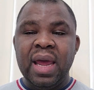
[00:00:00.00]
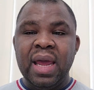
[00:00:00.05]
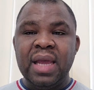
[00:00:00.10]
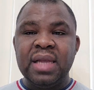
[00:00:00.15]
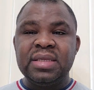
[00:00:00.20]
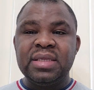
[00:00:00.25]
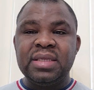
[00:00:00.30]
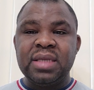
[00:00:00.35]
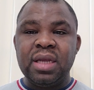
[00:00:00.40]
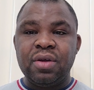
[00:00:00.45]

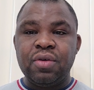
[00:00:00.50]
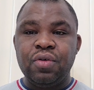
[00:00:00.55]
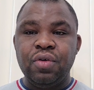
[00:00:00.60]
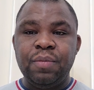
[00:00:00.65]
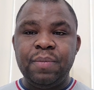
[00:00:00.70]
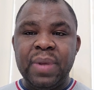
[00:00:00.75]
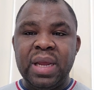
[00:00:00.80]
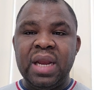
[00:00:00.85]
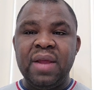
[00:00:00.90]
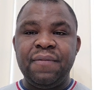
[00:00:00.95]
it's a
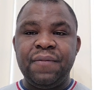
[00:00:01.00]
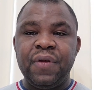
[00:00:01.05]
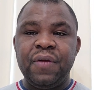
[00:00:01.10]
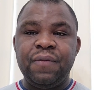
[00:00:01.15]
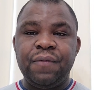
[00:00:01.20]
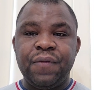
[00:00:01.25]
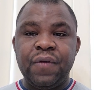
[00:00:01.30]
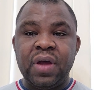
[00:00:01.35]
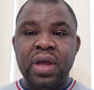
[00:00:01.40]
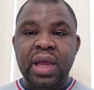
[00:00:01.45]
good benefit
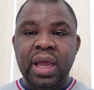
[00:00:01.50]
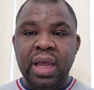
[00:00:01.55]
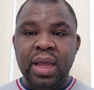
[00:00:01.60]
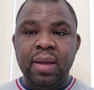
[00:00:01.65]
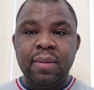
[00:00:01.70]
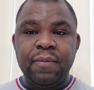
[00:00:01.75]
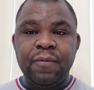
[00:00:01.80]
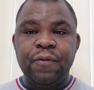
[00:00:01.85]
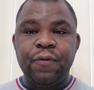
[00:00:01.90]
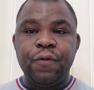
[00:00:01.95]
for
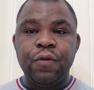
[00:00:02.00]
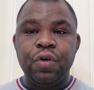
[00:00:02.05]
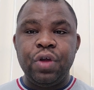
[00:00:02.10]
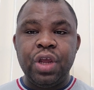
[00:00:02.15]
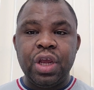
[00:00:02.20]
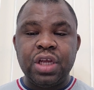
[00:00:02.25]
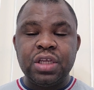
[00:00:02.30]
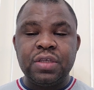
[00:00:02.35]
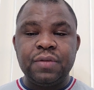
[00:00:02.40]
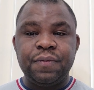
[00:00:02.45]
him 4
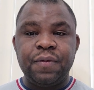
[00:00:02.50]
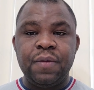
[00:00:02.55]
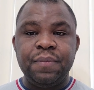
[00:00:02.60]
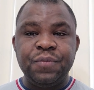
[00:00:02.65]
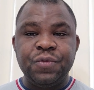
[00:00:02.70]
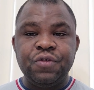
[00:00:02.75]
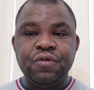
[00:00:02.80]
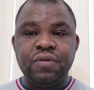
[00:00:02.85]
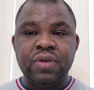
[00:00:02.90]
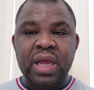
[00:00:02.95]
years
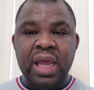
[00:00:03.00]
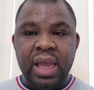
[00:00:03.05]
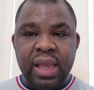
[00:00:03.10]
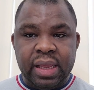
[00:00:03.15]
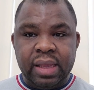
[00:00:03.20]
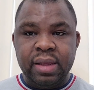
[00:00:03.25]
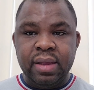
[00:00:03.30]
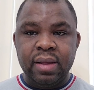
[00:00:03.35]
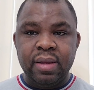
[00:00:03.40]
from today.